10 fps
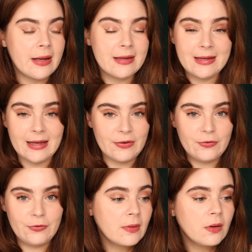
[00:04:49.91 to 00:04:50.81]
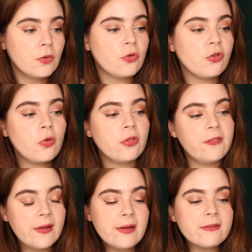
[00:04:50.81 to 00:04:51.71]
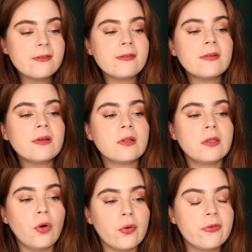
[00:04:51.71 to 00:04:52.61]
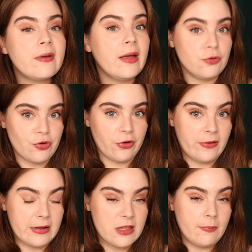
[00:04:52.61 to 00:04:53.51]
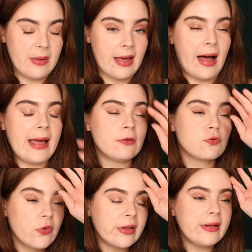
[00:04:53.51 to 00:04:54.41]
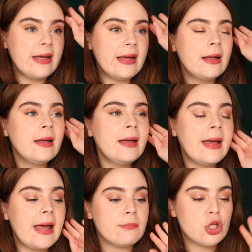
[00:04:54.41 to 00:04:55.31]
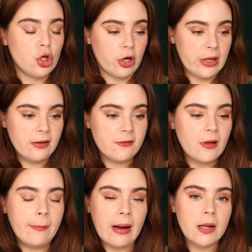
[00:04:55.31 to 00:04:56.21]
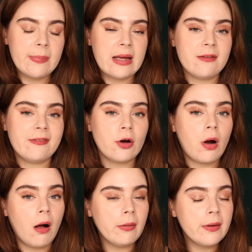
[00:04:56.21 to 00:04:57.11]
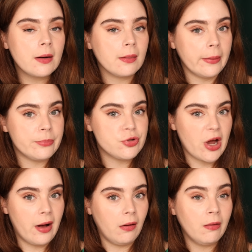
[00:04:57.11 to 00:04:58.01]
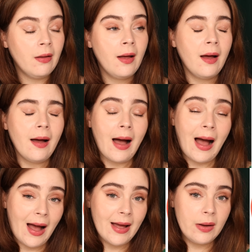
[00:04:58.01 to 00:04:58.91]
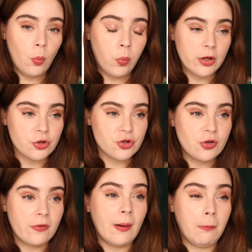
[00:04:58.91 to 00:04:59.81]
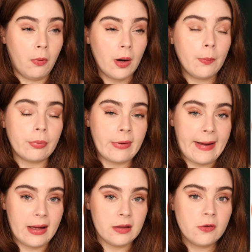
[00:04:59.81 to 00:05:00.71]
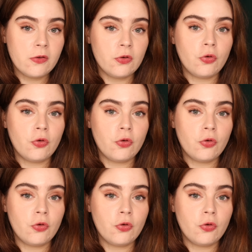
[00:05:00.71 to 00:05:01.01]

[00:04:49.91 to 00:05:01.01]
GXVE. So this looks interesting to me. I really am curious about it because they're calling it a lip gel. I wish that more brands